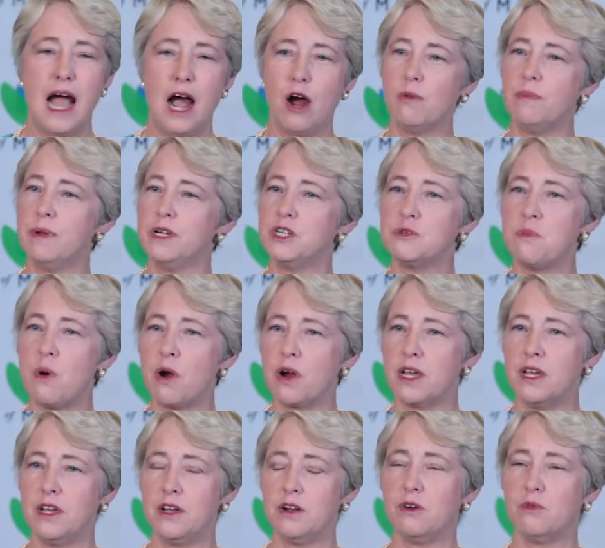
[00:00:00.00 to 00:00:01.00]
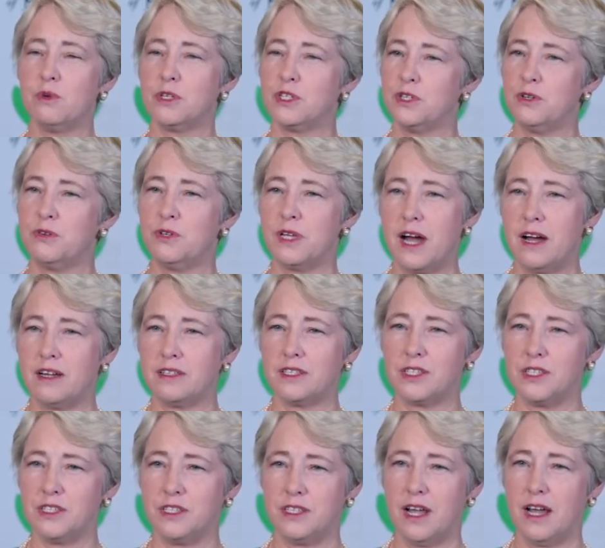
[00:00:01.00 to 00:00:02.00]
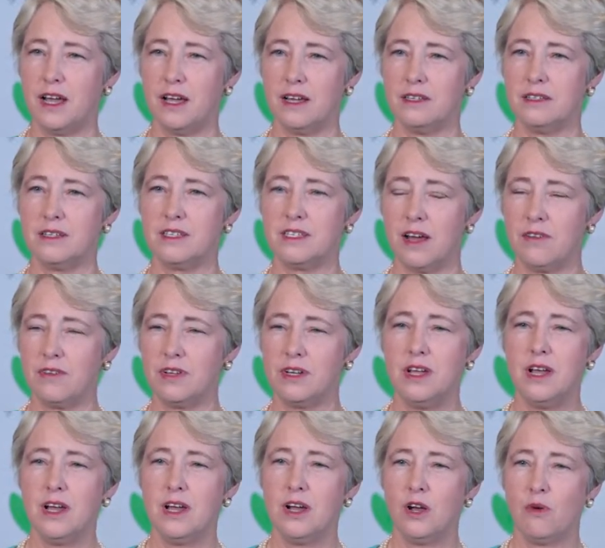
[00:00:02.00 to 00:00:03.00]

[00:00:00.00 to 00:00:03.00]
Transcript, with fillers: Our benchmark year was 2007.